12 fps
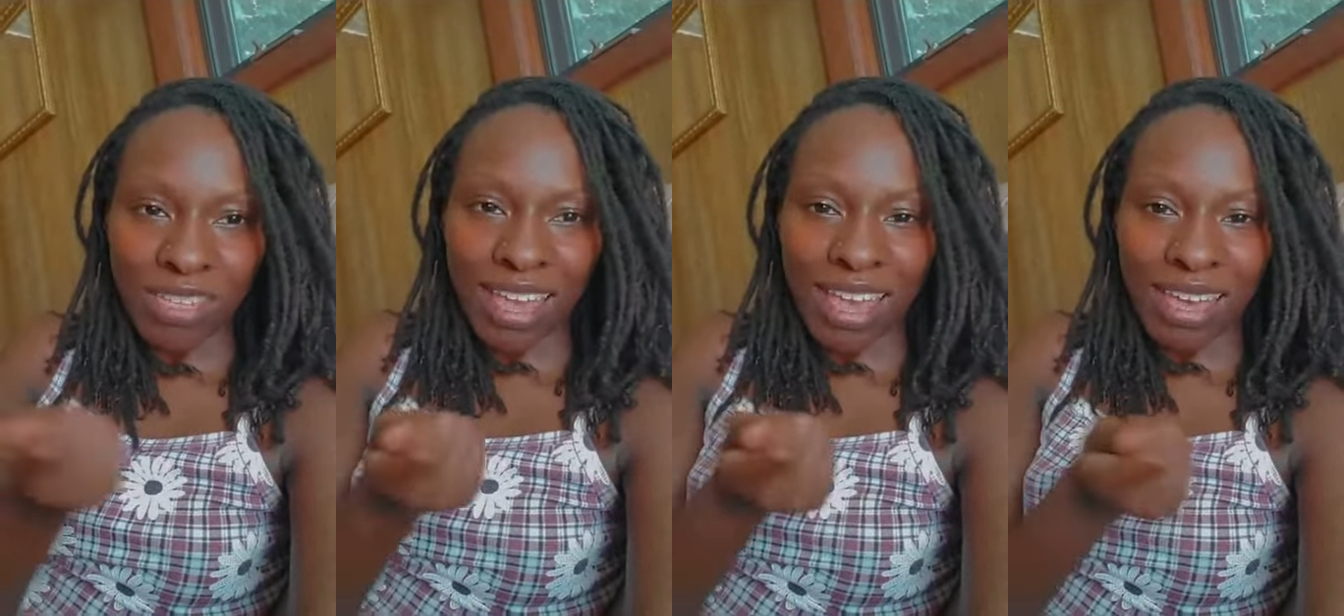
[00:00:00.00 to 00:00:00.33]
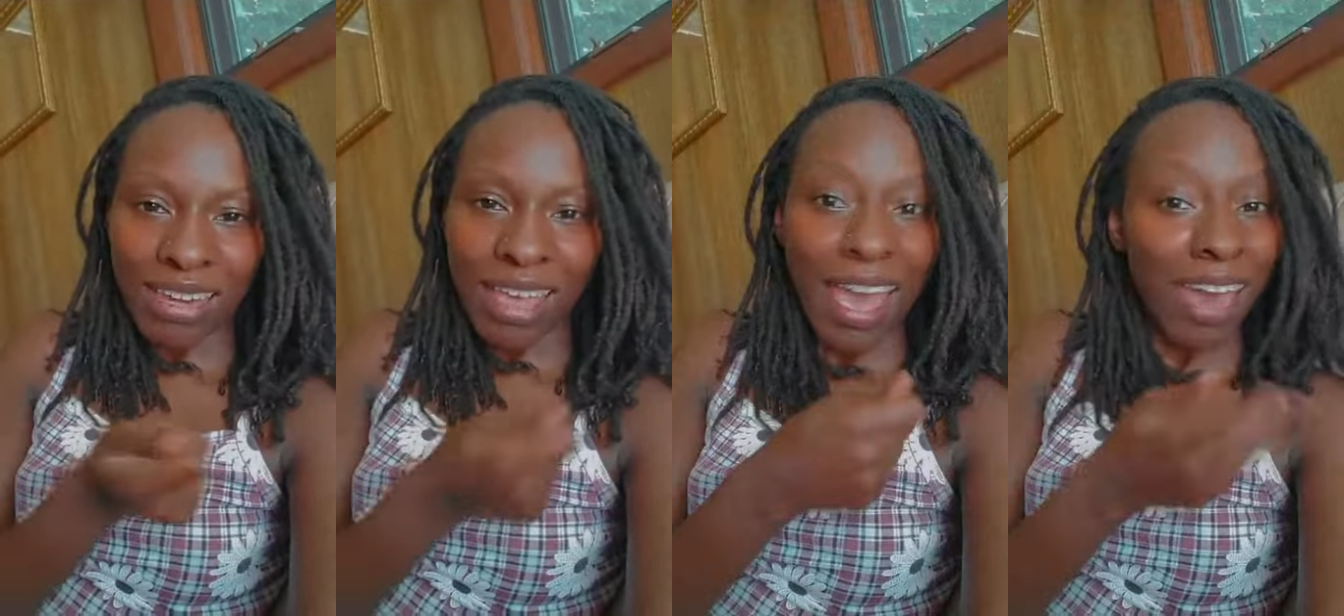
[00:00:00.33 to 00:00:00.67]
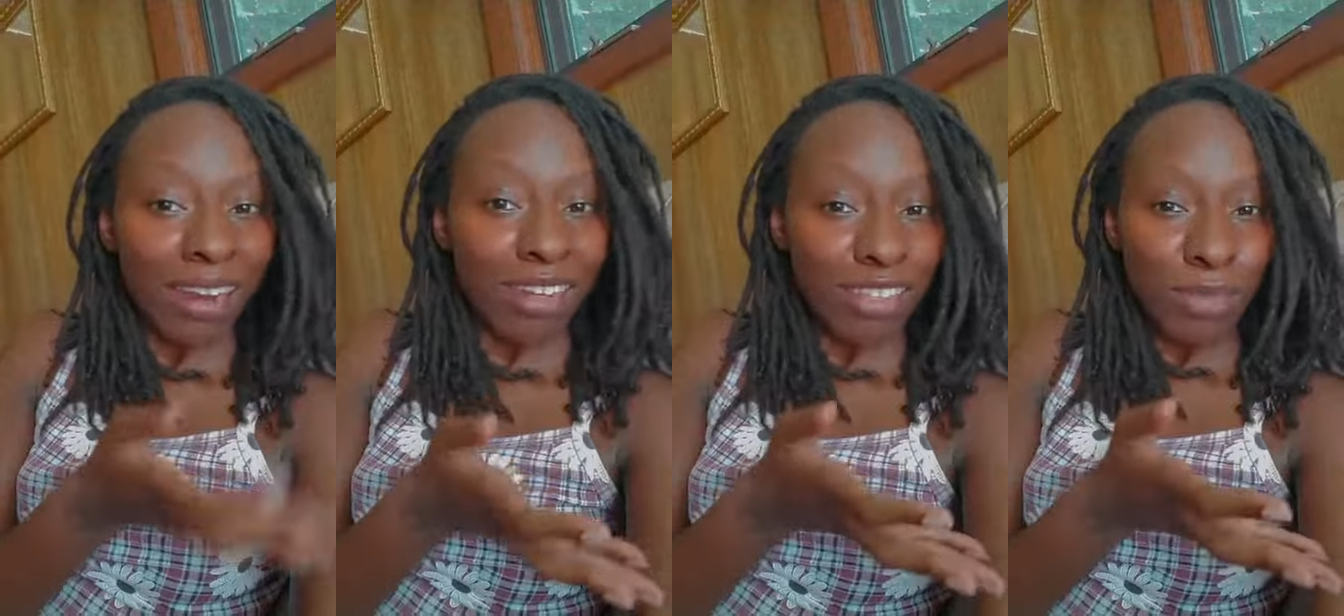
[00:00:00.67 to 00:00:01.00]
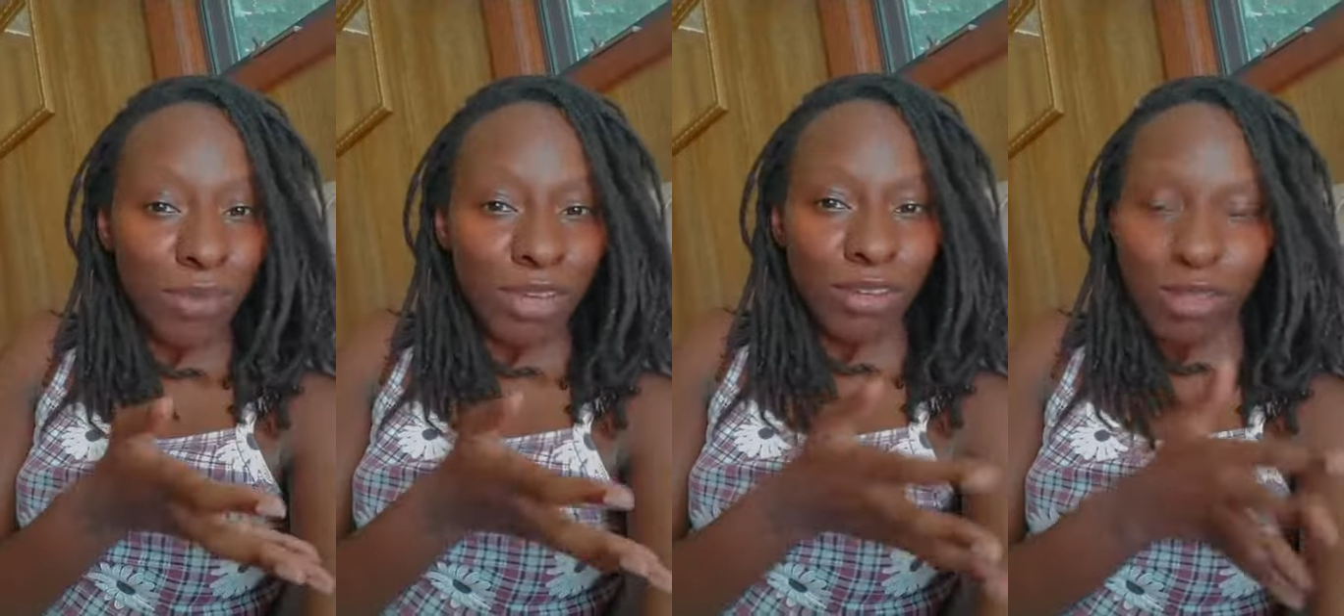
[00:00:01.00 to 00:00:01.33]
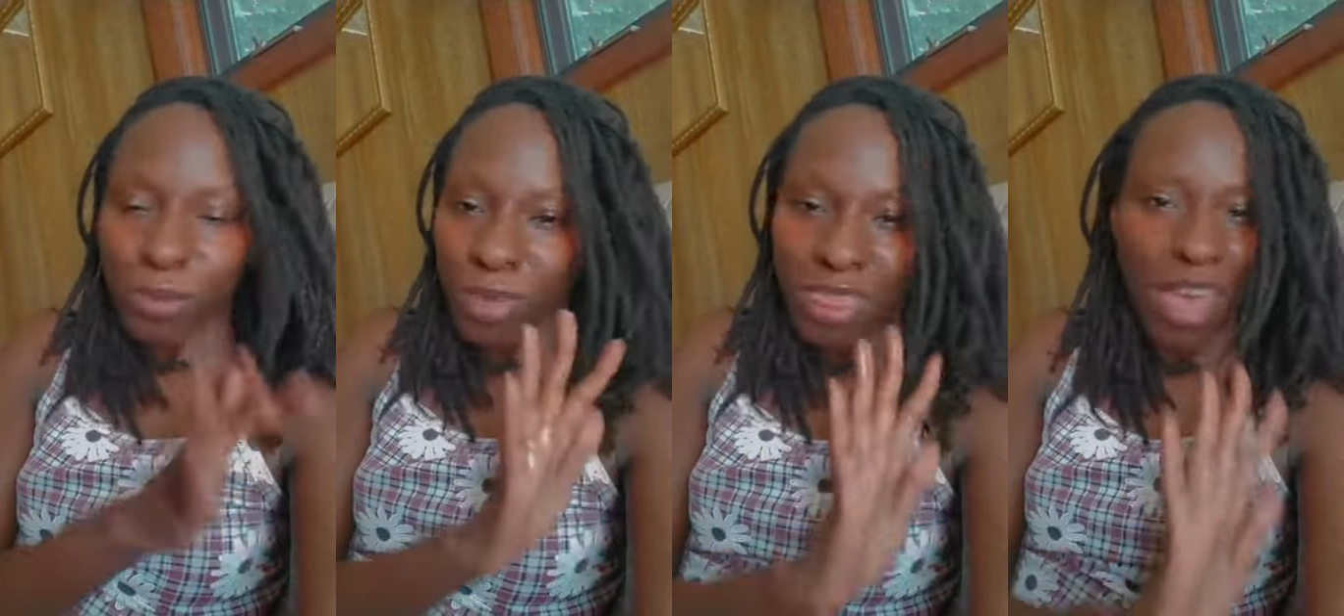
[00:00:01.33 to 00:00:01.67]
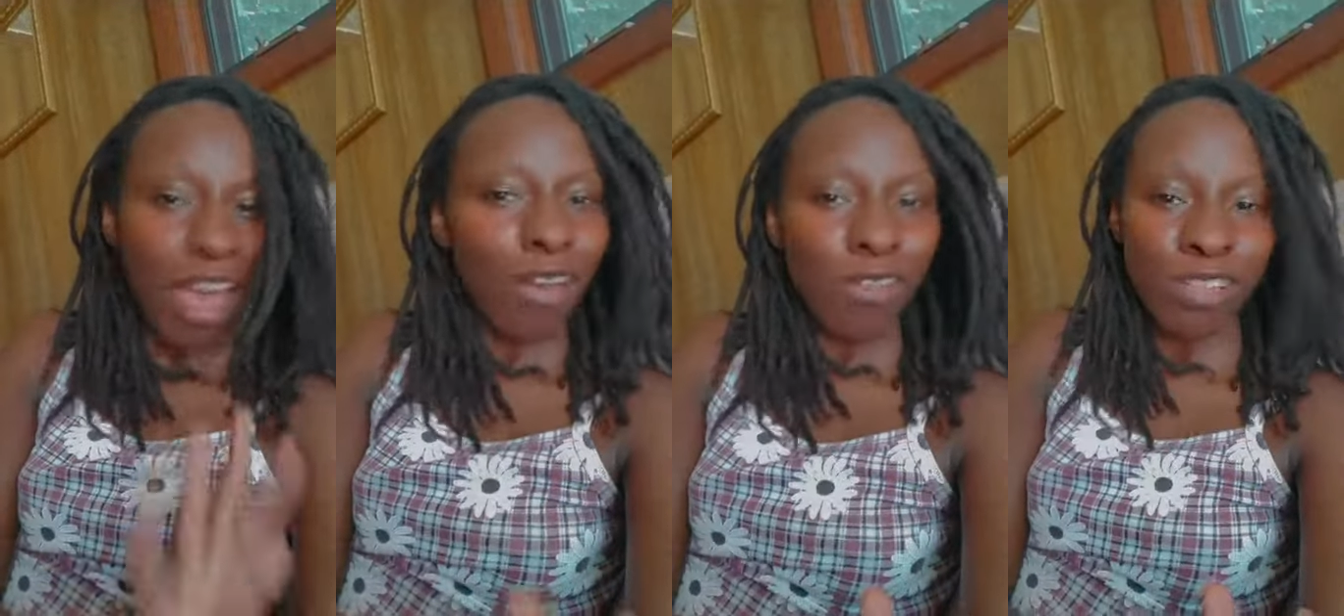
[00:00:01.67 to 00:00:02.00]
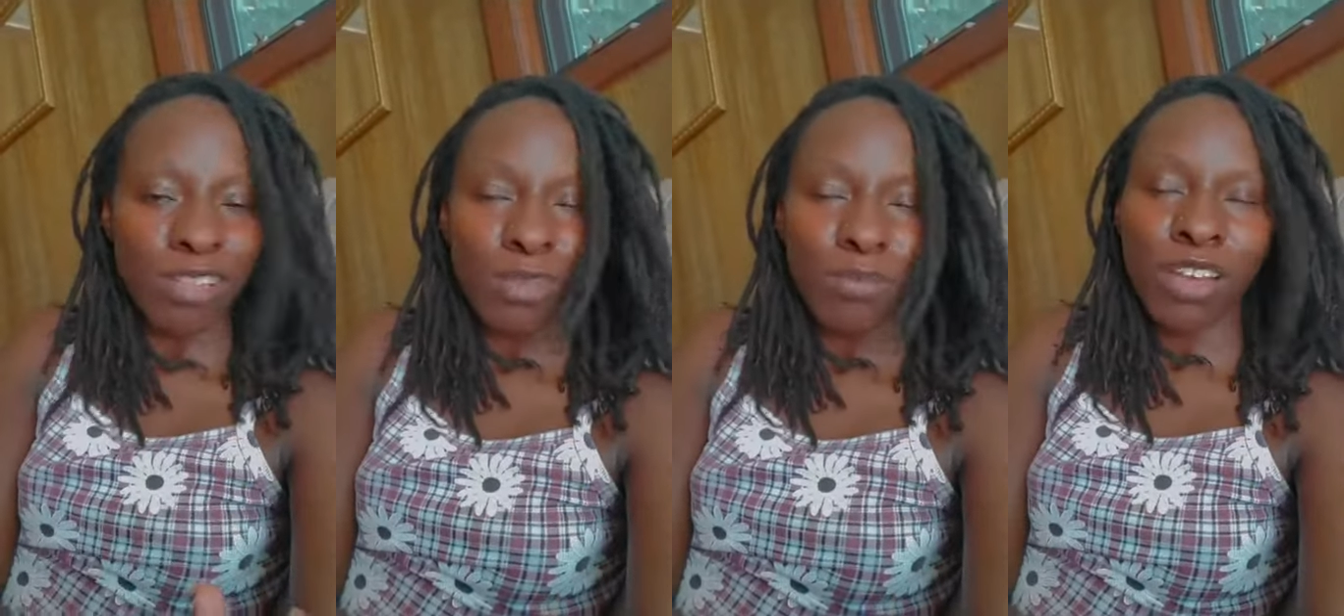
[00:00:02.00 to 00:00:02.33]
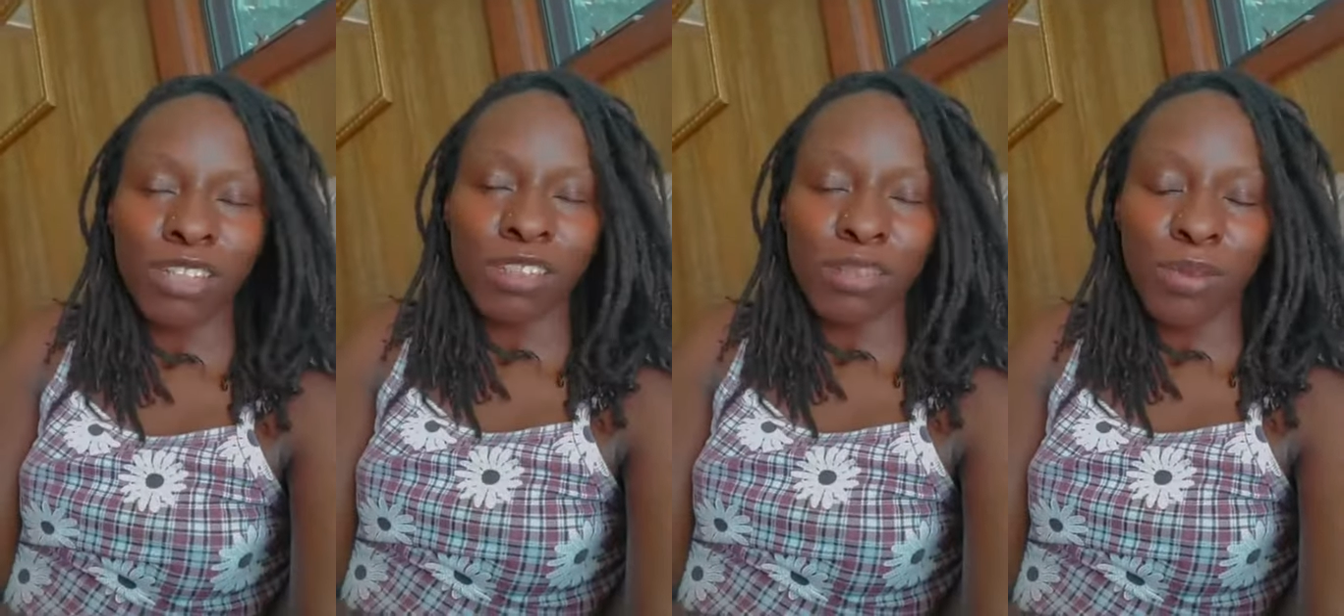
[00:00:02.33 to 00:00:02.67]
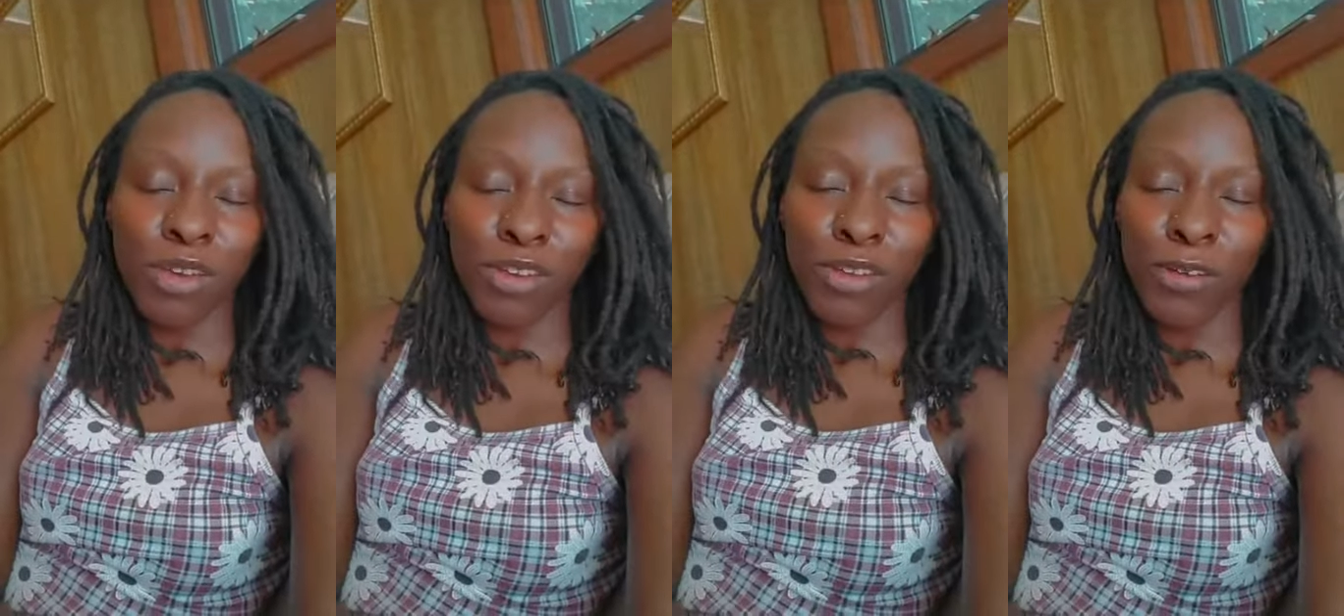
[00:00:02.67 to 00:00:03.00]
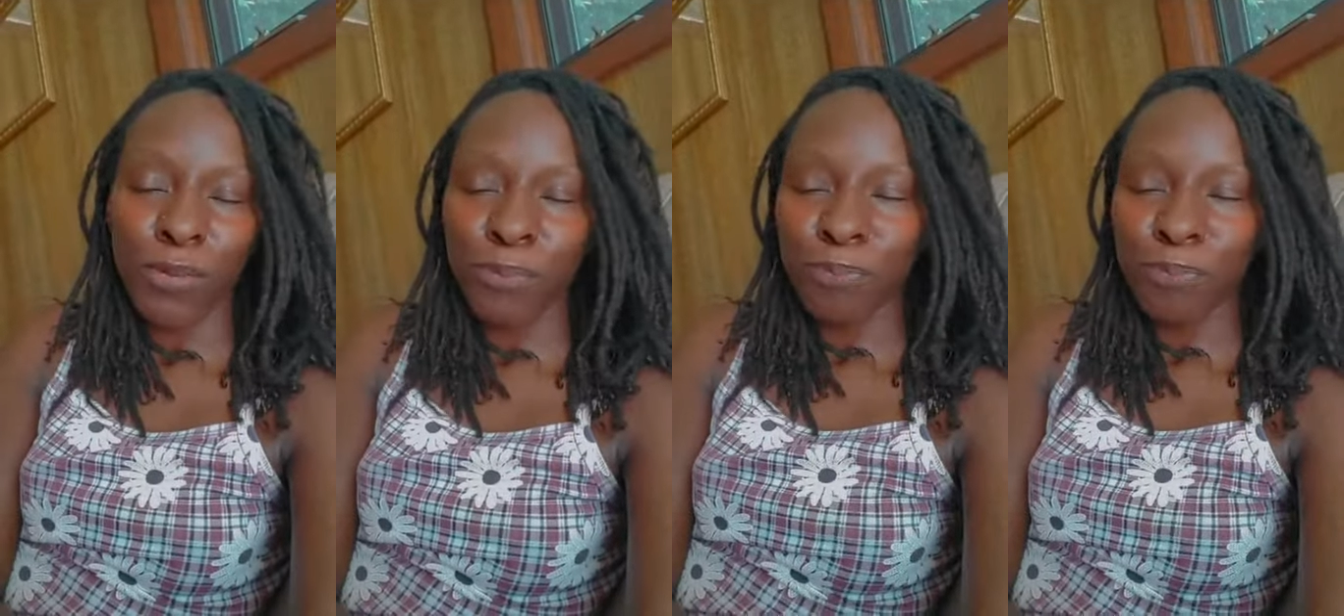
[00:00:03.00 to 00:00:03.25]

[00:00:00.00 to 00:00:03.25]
and I added it to the bundle without raising the price of the bundle